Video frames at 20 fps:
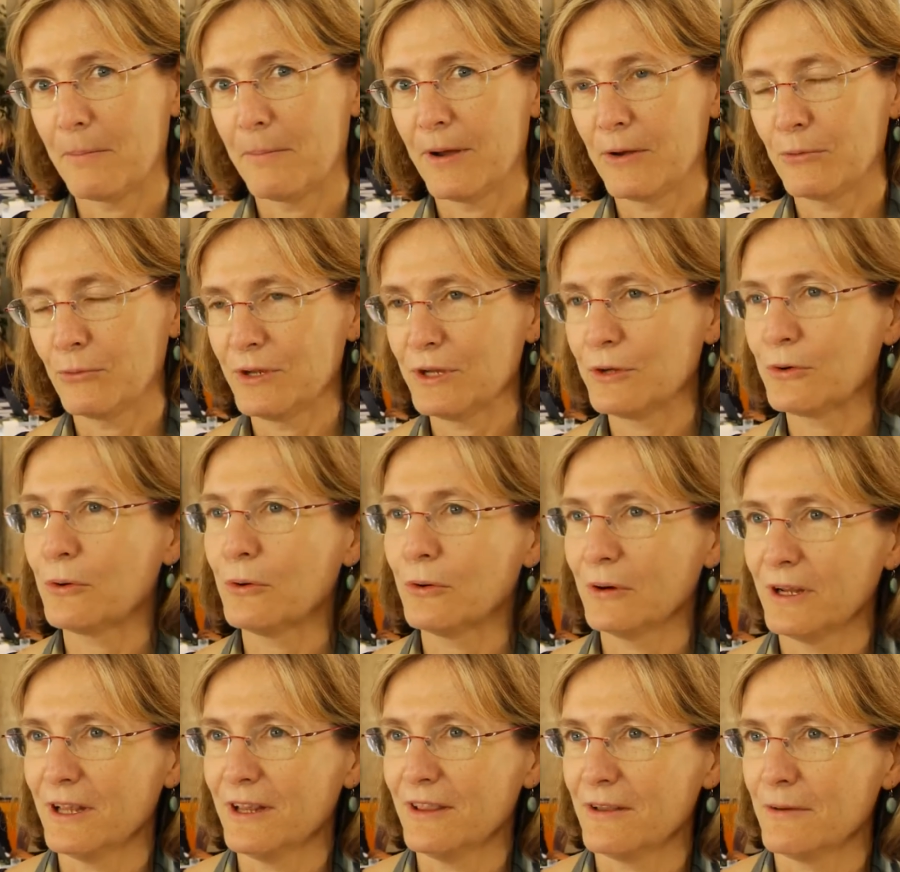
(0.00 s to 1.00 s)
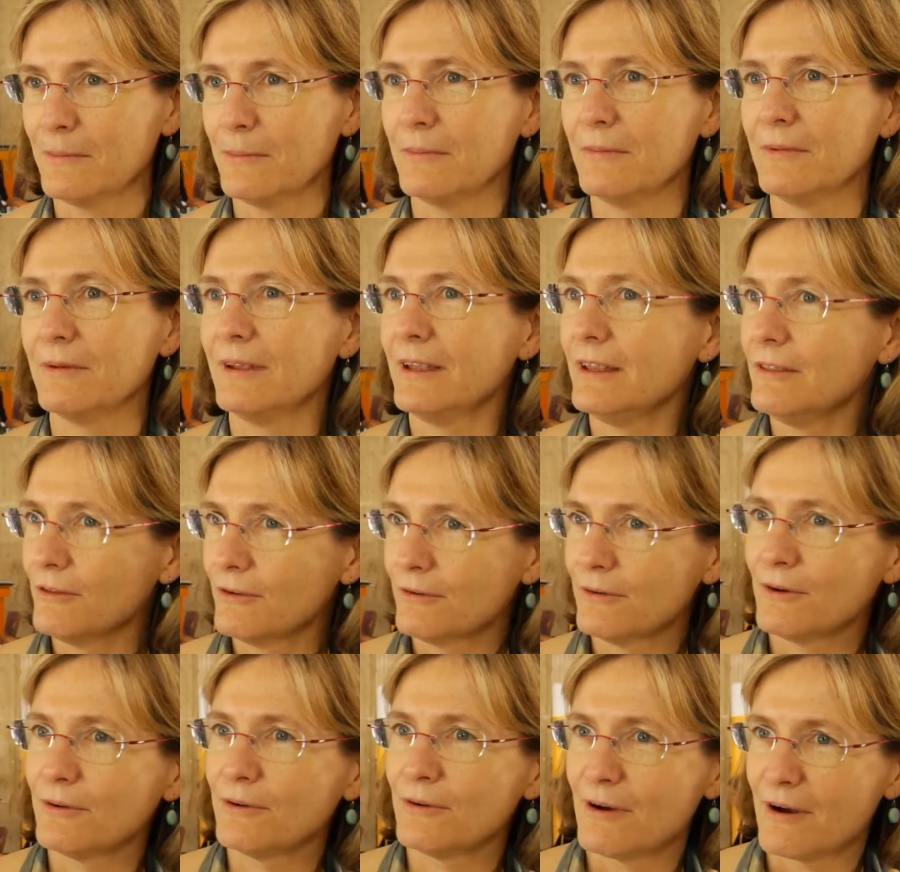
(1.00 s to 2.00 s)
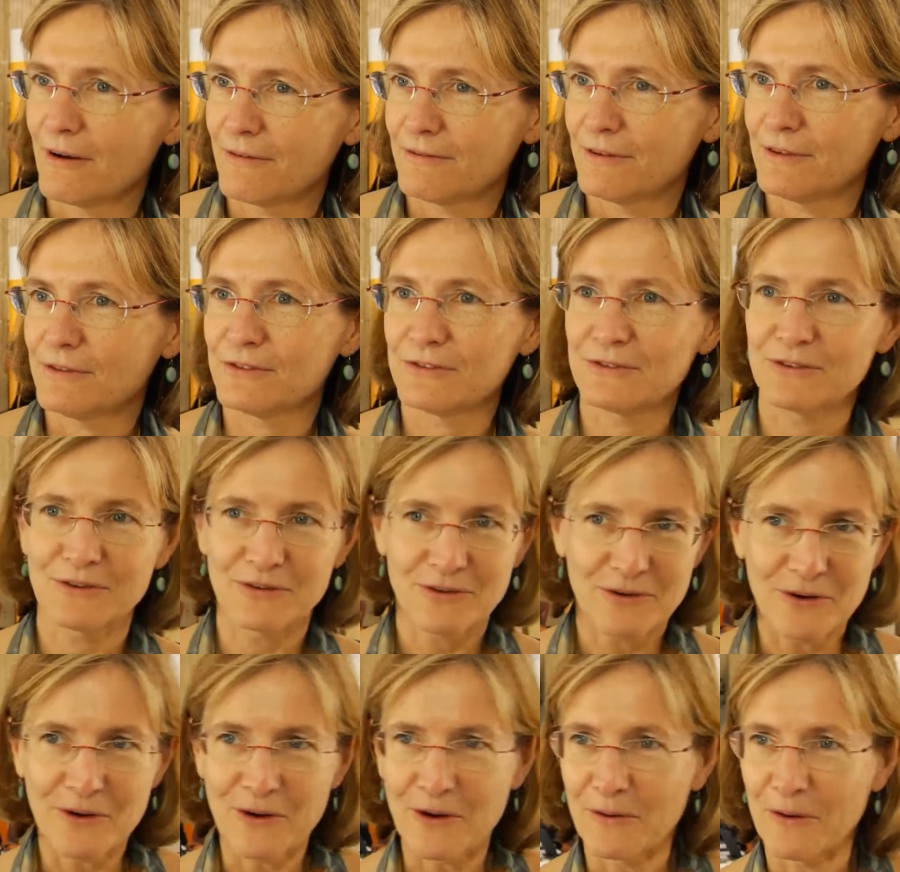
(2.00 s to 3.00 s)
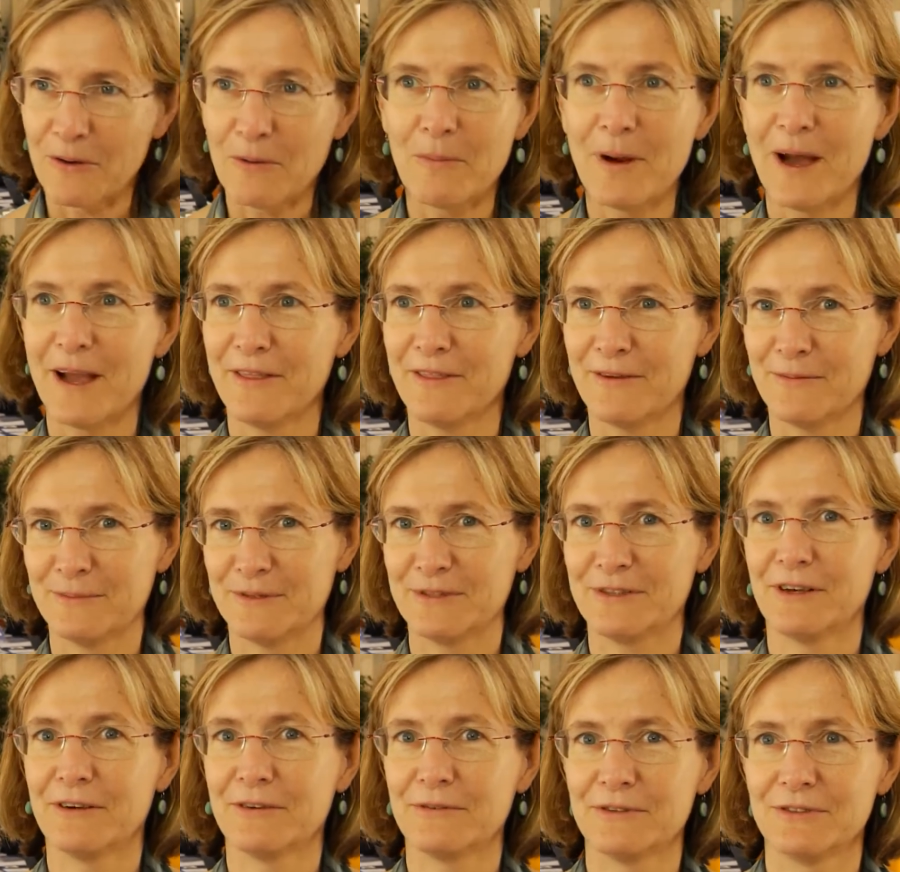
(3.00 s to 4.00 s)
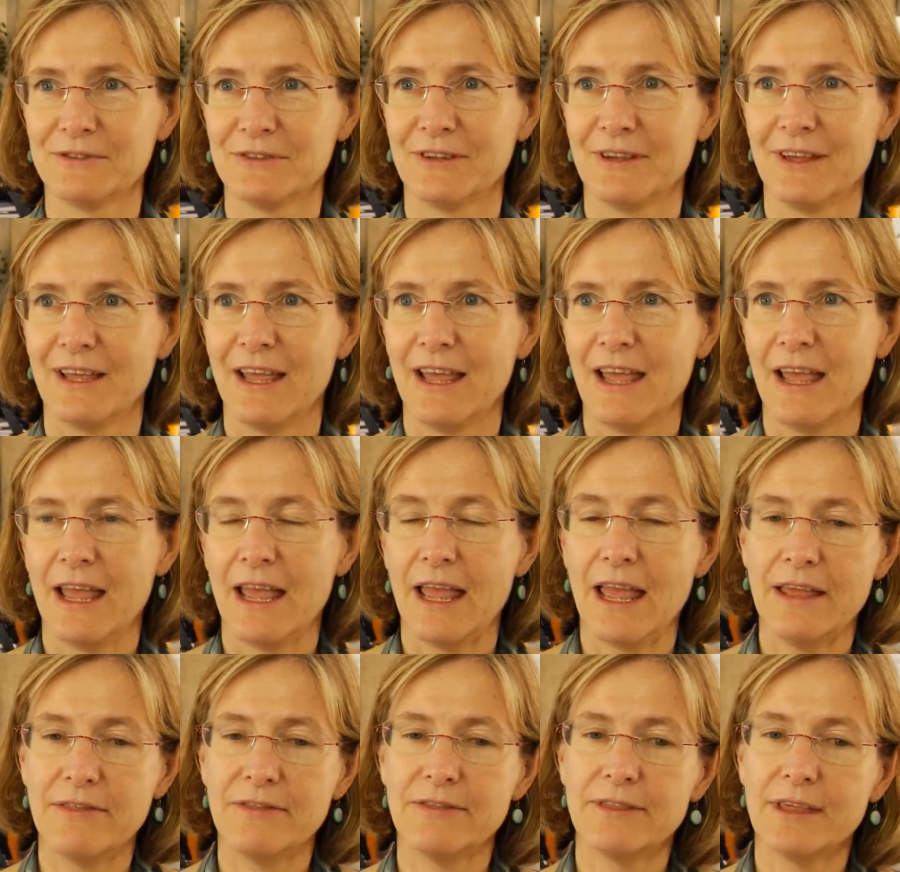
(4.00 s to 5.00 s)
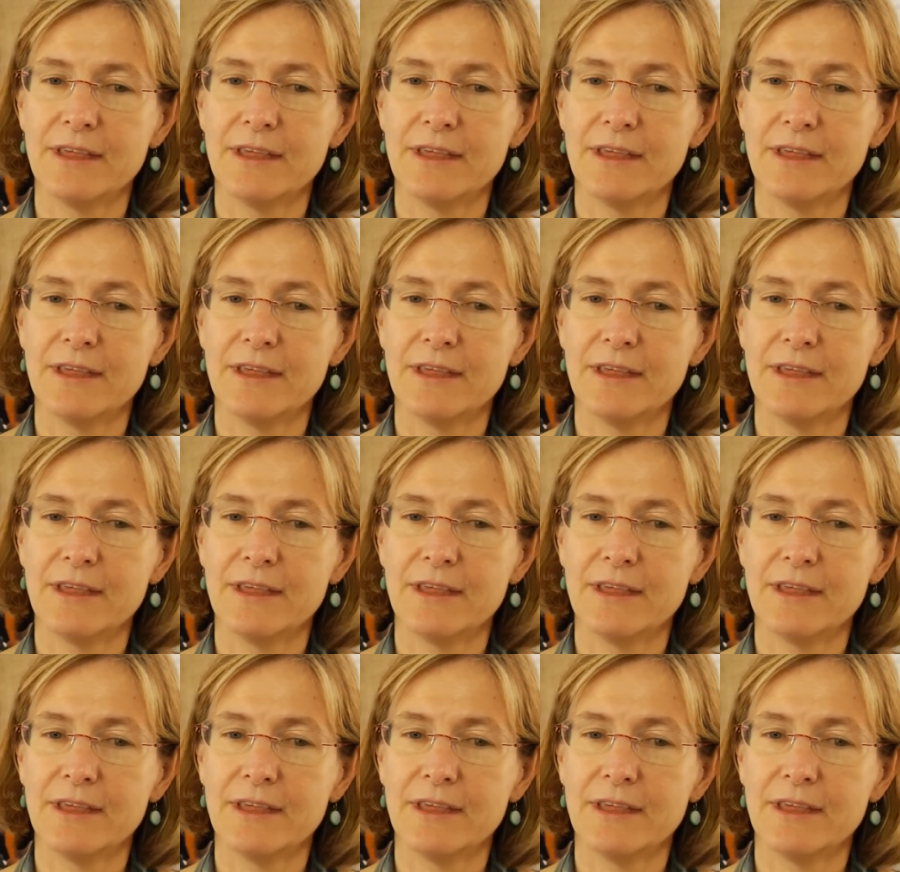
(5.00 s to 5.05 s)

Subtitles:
but recording them in their own office all by themselves, and